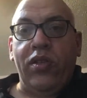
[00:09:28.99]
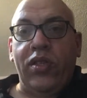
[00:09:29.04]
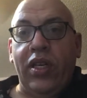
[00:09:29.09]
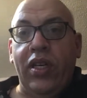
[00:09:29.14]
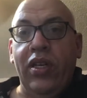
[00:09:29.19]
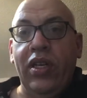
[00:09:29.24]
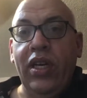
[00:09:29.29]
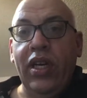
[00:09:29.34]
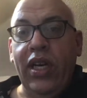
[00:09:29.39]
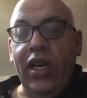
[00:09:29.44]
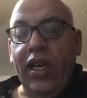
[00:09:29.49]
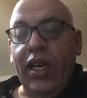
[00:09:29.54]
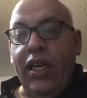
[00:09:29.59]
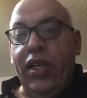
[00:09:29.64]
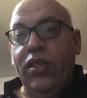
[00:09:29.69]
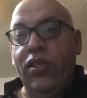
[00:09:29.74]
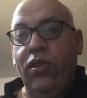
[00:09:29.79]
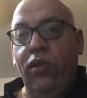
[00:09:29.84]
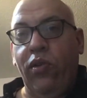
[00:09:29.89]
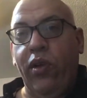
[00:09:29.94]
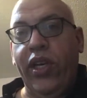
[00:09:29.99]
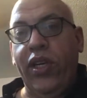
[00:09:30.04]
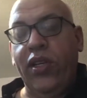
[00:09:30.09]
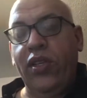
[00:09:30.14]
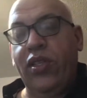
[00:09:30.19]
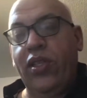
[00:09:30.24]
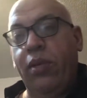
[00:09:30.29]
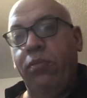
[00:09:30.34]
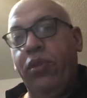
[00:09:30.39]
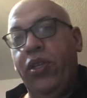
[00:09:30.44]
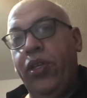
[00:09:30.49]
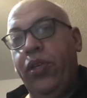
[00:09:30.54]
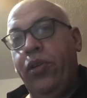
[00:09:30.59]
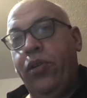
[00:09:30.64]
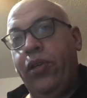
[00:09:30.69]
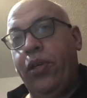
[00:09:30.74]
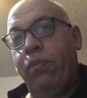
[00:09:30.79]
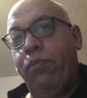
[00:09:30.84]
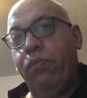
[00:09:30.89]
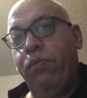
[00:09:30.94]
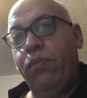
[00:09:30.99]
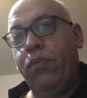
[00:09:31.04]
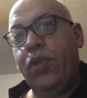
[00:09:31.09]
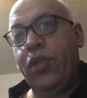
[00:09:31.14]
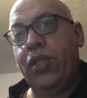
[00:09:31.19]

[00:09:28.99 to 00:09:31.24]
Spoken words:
person is going to subdue them.